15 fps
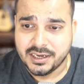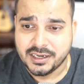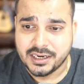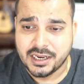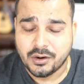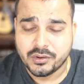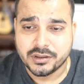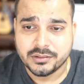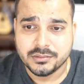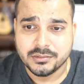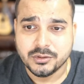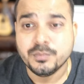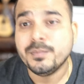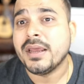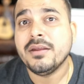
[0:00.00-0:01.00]
now
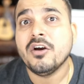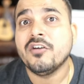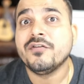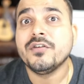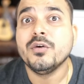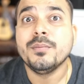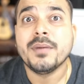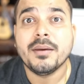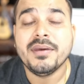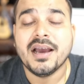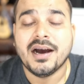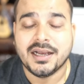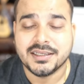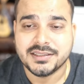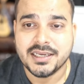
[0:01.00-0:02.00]
many of you may be
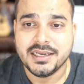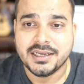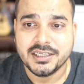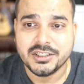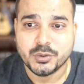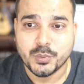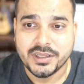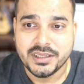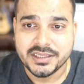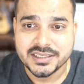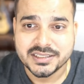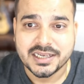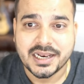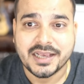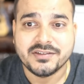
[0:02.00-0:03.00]
asking krish will
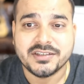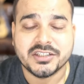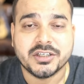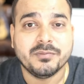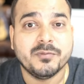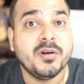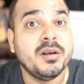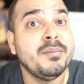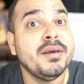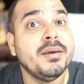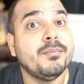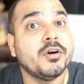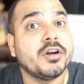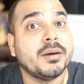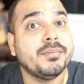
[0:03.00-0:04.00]
this live session will be
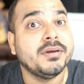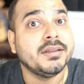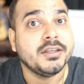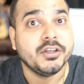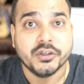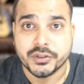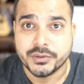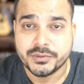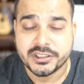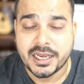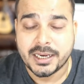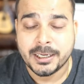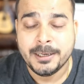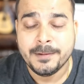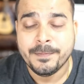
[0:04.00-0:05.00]
put up in the youtube
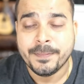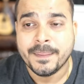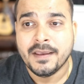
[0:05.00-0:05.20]
channel